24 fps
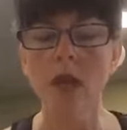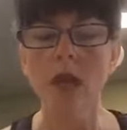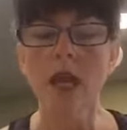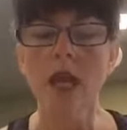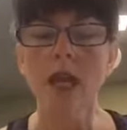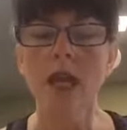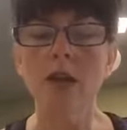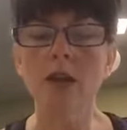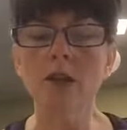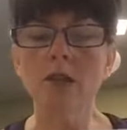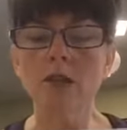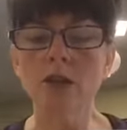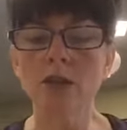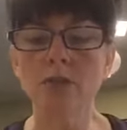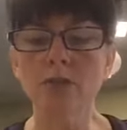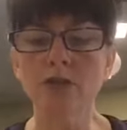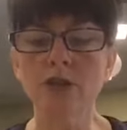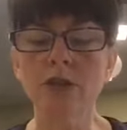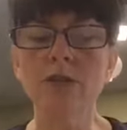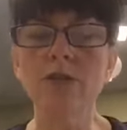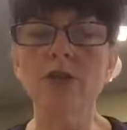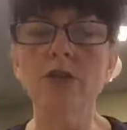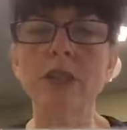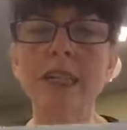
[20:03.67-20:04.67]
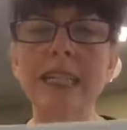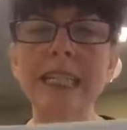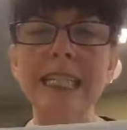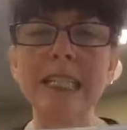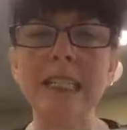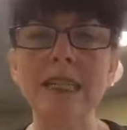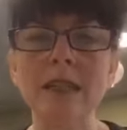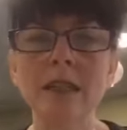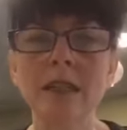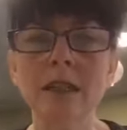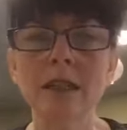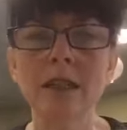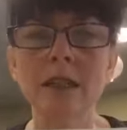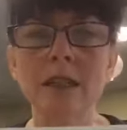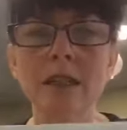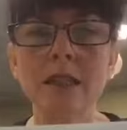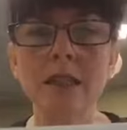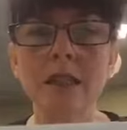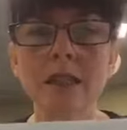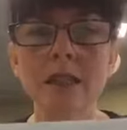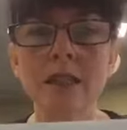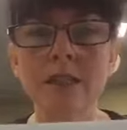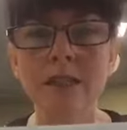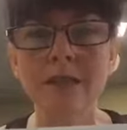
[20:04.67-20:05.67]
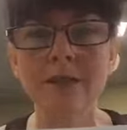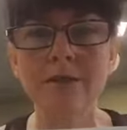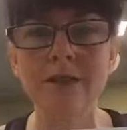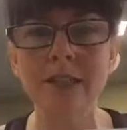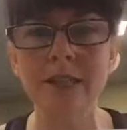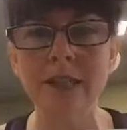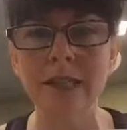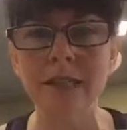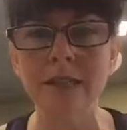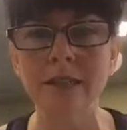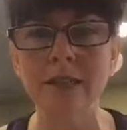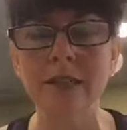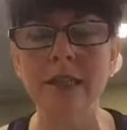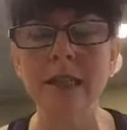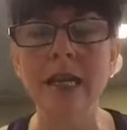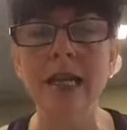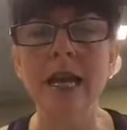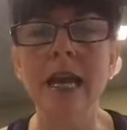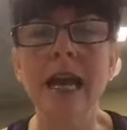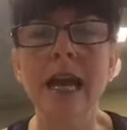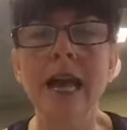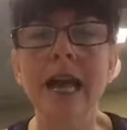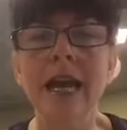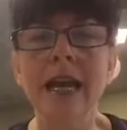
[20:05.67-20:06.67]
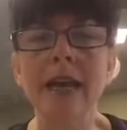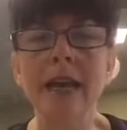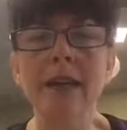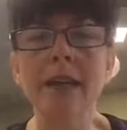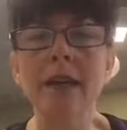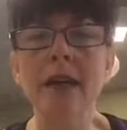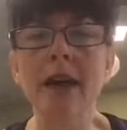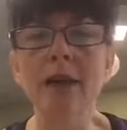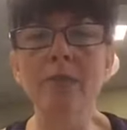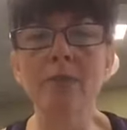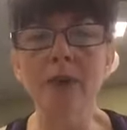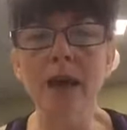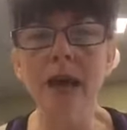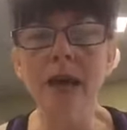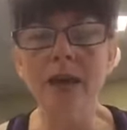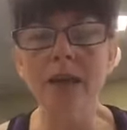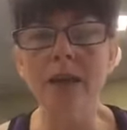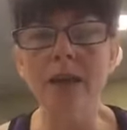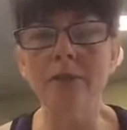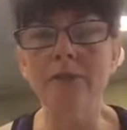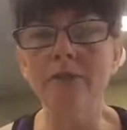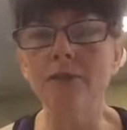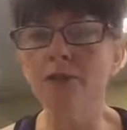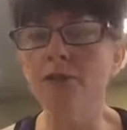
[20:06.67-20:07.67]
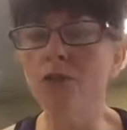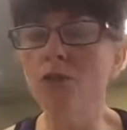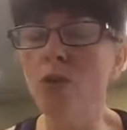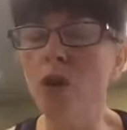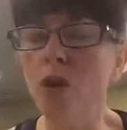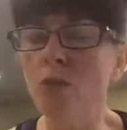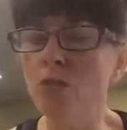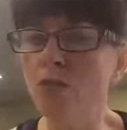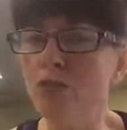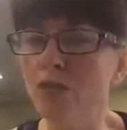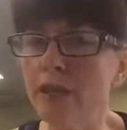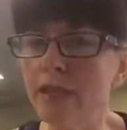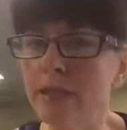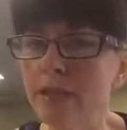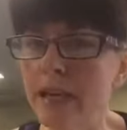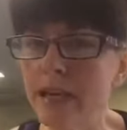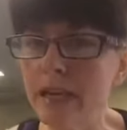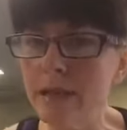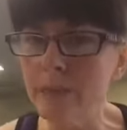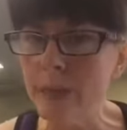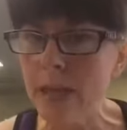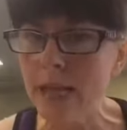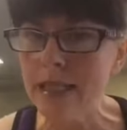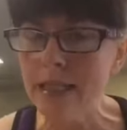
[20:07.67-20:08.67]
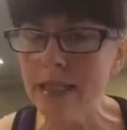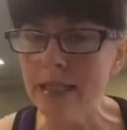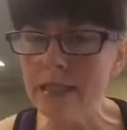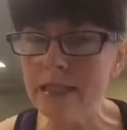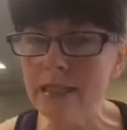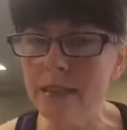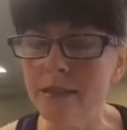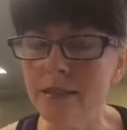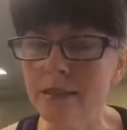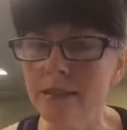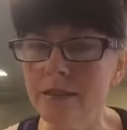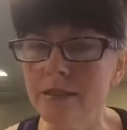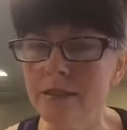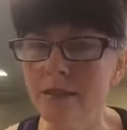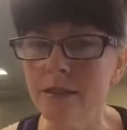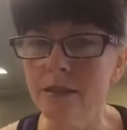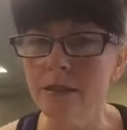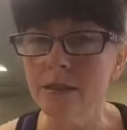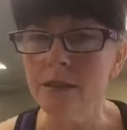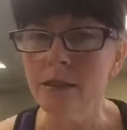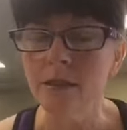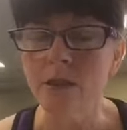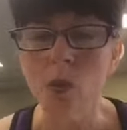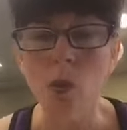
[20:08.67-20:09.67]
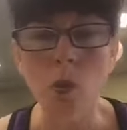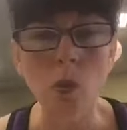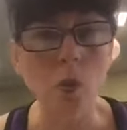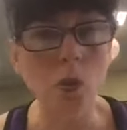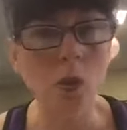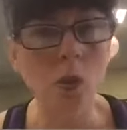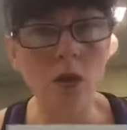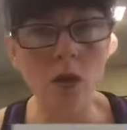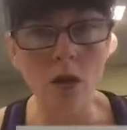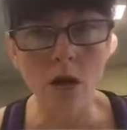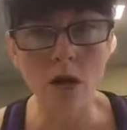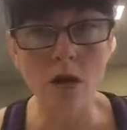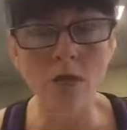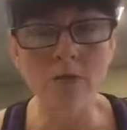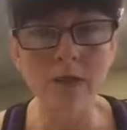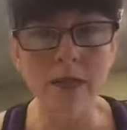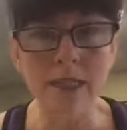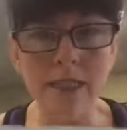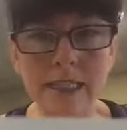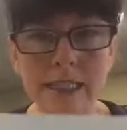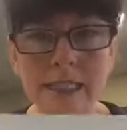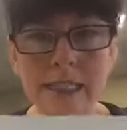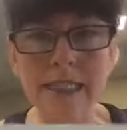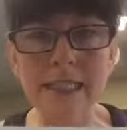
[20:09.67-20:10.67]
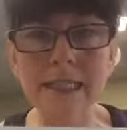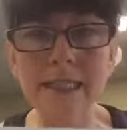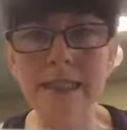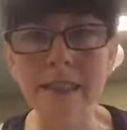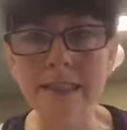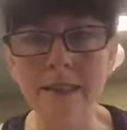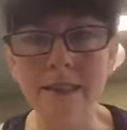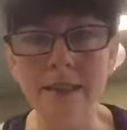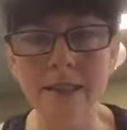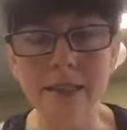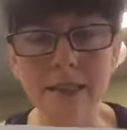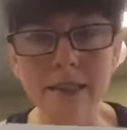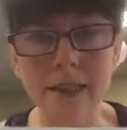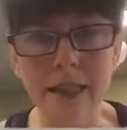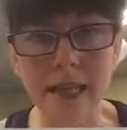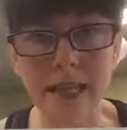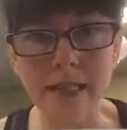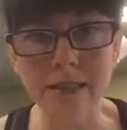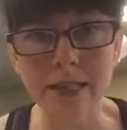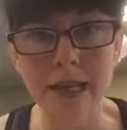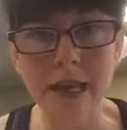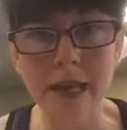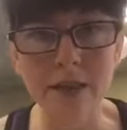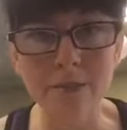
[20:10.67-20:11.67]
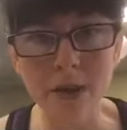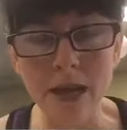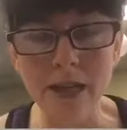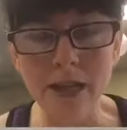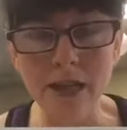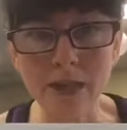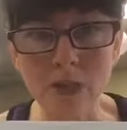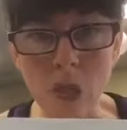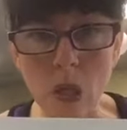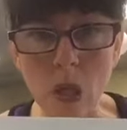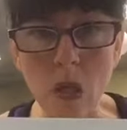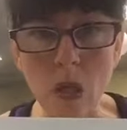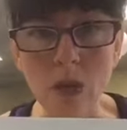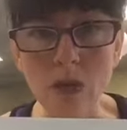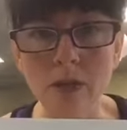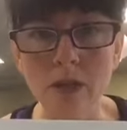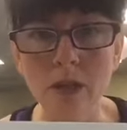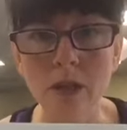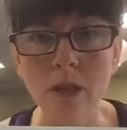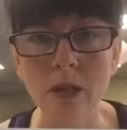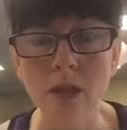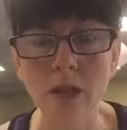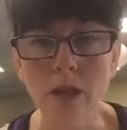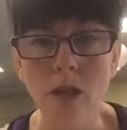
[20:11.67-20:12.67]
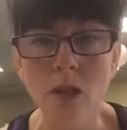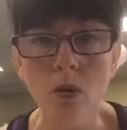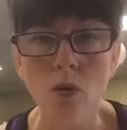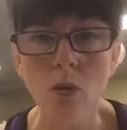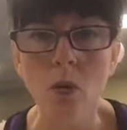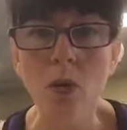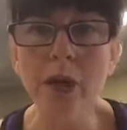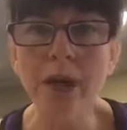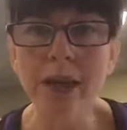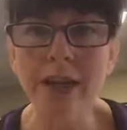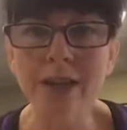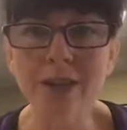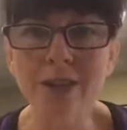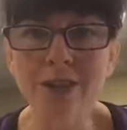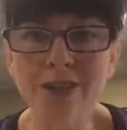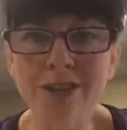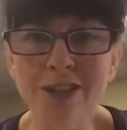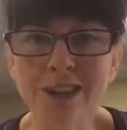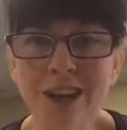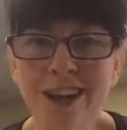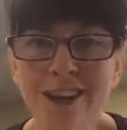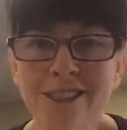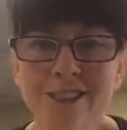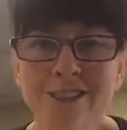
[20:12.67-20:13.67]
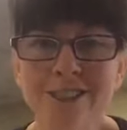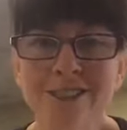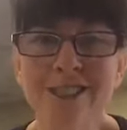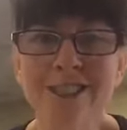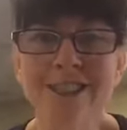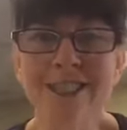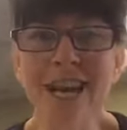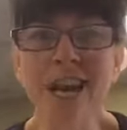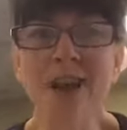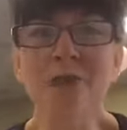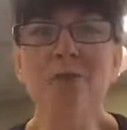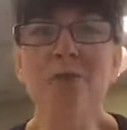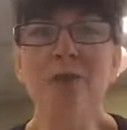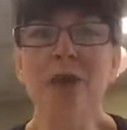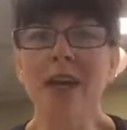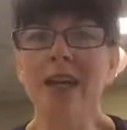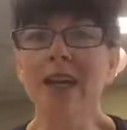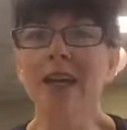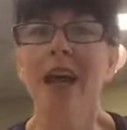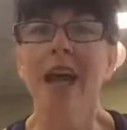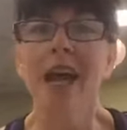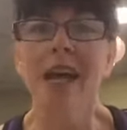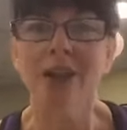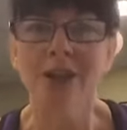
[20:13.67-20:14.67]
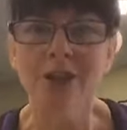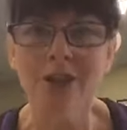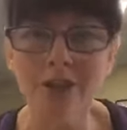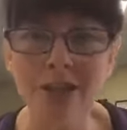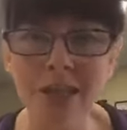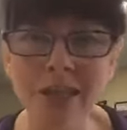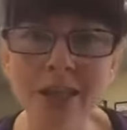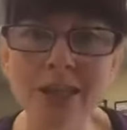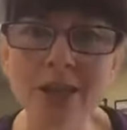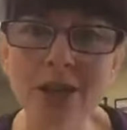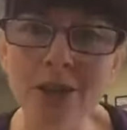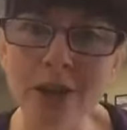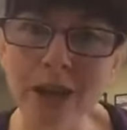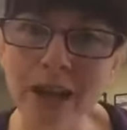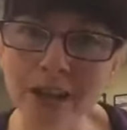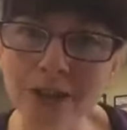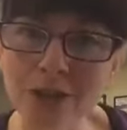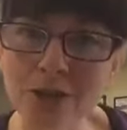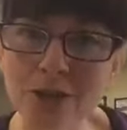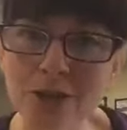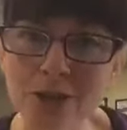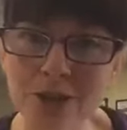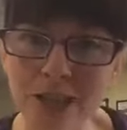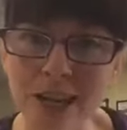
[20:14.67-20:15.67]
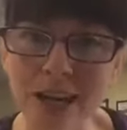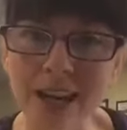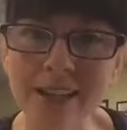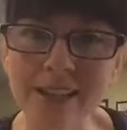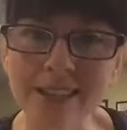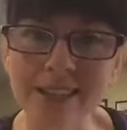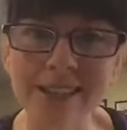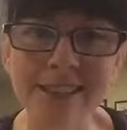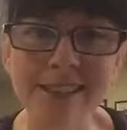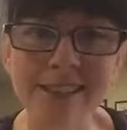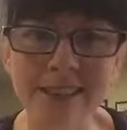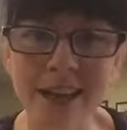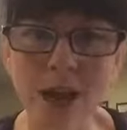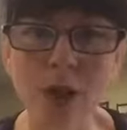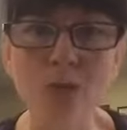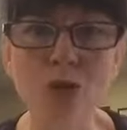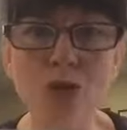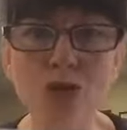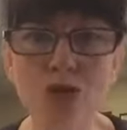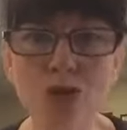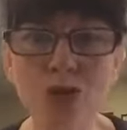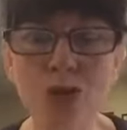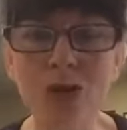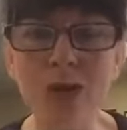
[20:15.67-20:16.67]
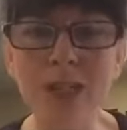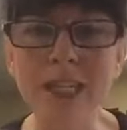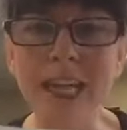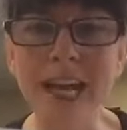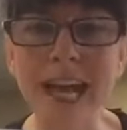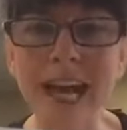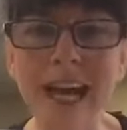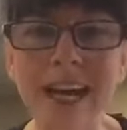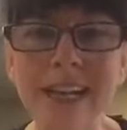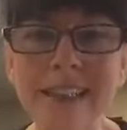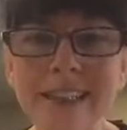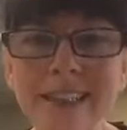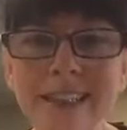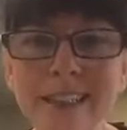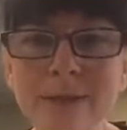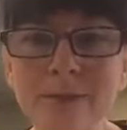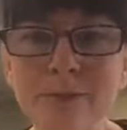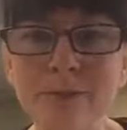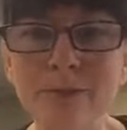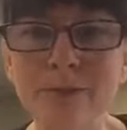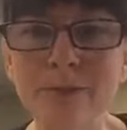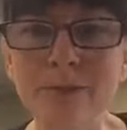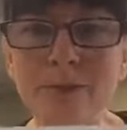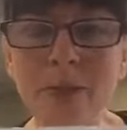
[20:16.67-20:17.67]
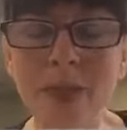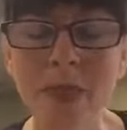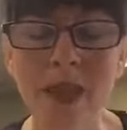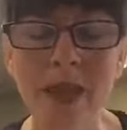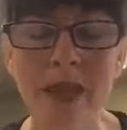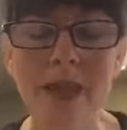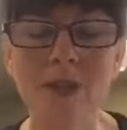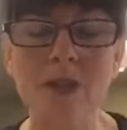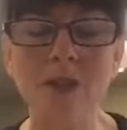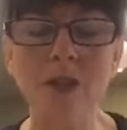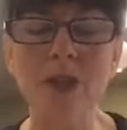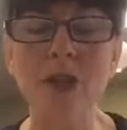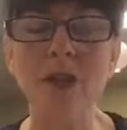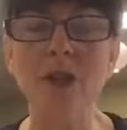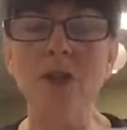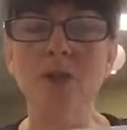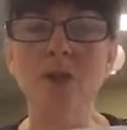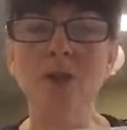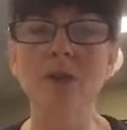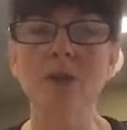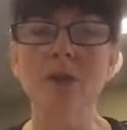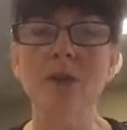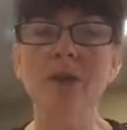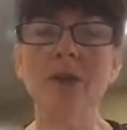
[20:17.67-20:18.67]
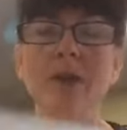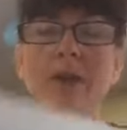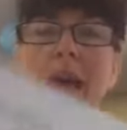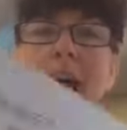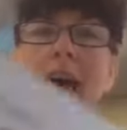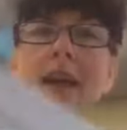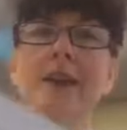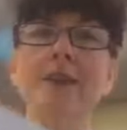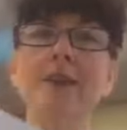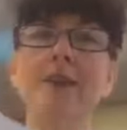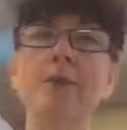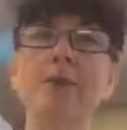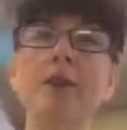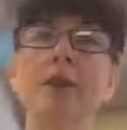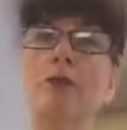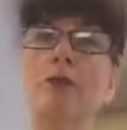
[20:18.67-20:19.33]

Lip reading: It also improves your insulin sensitivity. And I bet if you are pre-diabetic or already in that diabetic zone, what has your doctor said? But you need to go exercise. I'm sure he has. So that is a big